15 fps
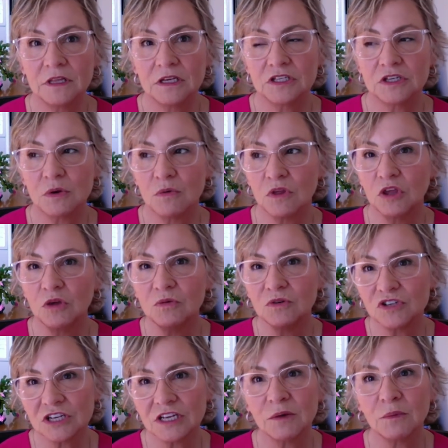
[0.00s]
So
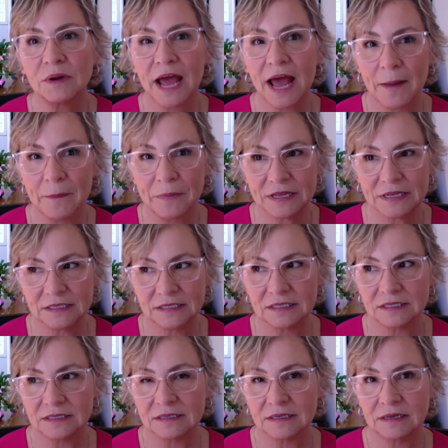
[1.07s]
usually what
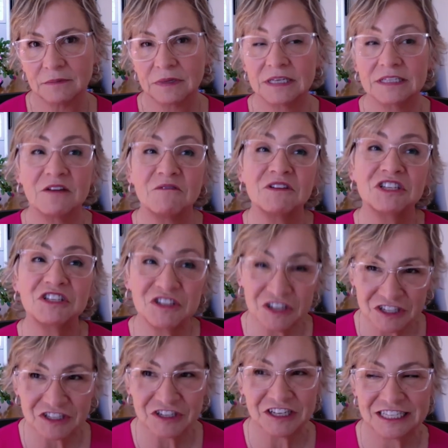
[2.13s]
happens, because I was
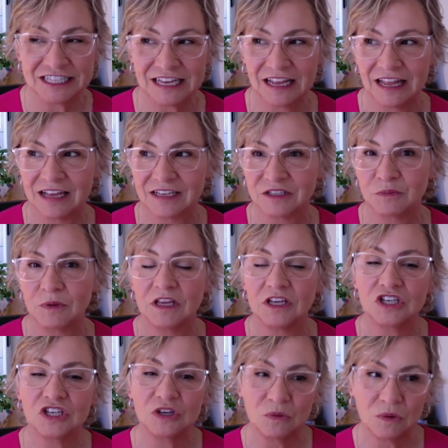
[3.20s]
just on set last week
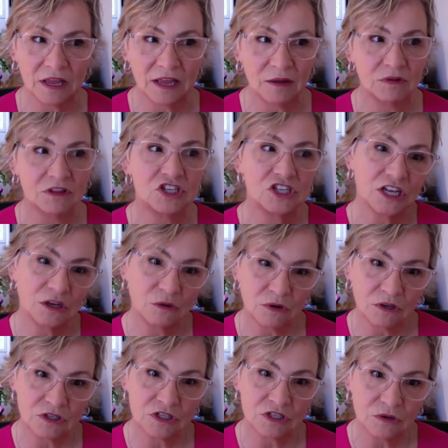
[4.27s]
shooting with Jig
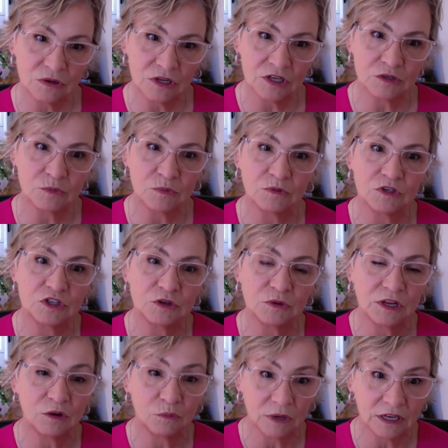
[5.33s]
Reel Studios, we were
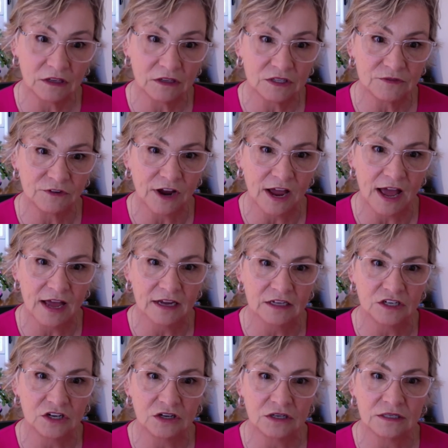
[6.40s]
shooting reels for
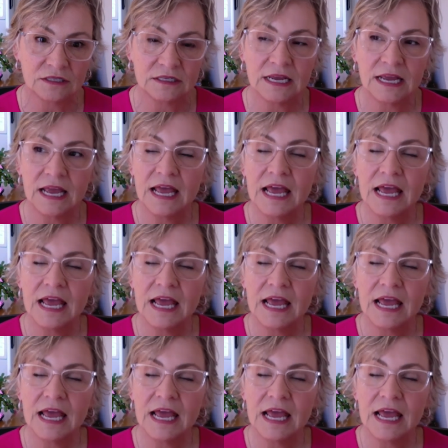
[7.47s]
actors.